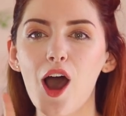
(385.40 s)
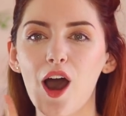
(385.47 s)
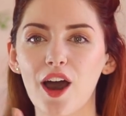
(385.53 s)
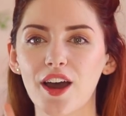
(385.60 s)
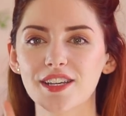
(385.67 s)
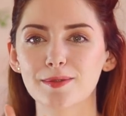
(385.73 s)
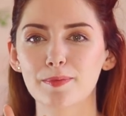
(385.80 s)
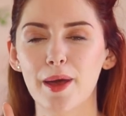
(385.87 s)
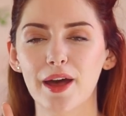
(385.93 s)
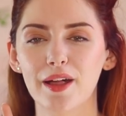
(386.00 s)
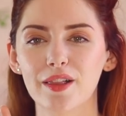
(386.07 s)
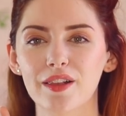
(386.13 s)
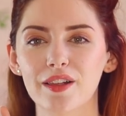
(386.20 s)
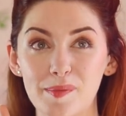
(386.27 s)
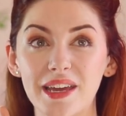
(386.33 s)
I
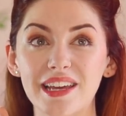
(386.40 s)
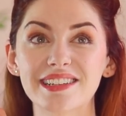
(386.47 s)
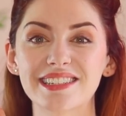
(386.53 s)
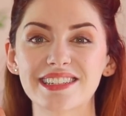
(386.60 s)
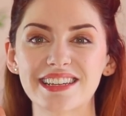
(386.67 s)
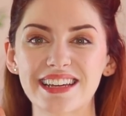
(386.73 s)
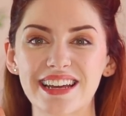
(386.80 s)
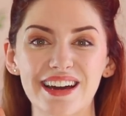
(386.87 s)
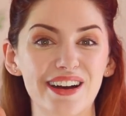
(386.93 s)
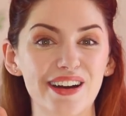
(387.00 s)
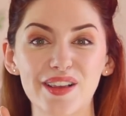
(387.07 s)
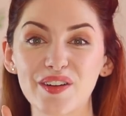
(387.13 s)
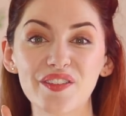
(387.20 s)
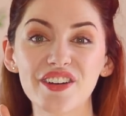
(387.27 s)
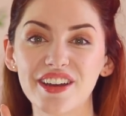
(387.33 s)
smell amazing. I
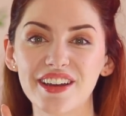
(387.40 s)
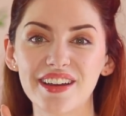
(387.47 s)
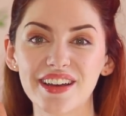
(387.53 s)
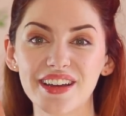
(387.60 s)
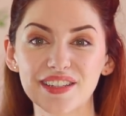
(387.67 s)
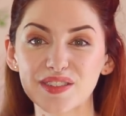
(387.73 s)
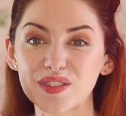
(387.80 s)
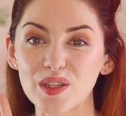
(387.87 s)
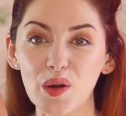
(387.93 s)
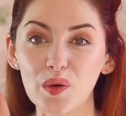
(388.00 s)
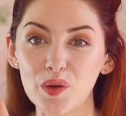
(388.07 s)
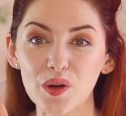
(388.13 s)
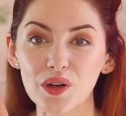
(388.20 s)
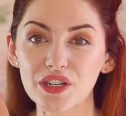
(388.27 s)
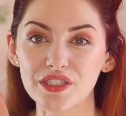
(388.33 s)
love it. It's so
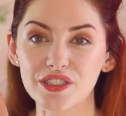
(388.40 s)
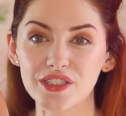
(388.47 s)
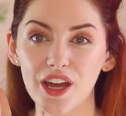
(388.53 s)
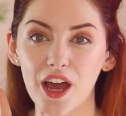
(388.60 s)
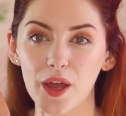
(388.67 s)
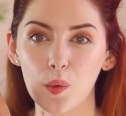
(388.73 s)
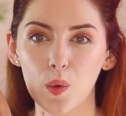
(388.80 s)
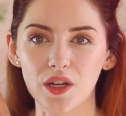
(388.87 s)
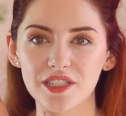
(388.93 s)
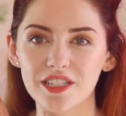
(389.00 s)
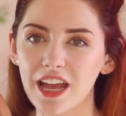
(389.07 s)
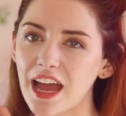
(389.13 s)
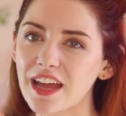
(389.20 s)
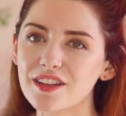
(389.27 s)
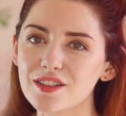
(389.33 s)
good. I want
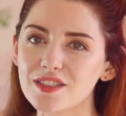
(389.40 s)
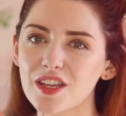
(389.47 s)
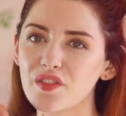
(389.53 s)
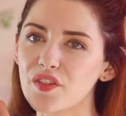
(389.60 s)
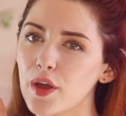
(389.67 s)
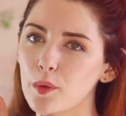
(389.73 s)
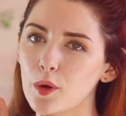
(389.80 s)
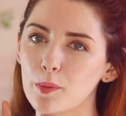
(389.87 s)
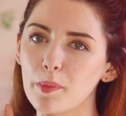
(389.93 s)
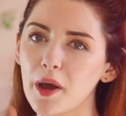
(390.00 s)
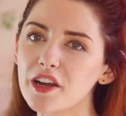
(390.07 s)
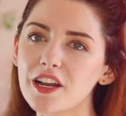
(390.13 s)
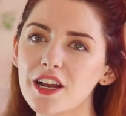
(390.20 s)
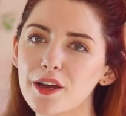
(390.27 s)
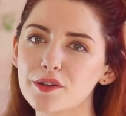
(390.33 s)
candles of it. I want
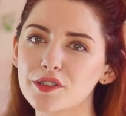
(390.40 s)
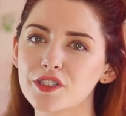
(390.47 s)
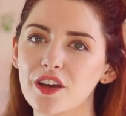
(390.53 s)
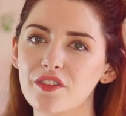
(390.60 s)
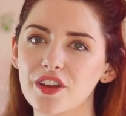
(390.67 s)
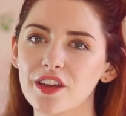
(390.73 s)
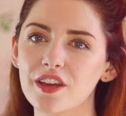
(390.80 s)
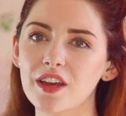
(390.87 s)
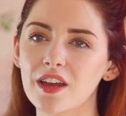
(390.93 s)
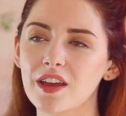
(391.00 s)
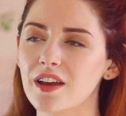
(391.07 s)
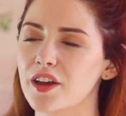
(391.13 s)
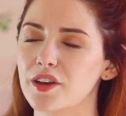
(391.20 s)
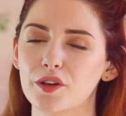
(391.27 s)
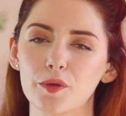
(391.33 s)
body lotion of it.
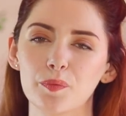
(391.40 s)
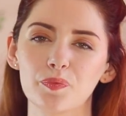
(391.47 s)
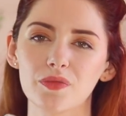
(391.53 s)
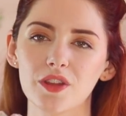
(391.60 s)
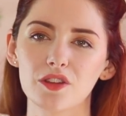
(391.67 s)
I don't know.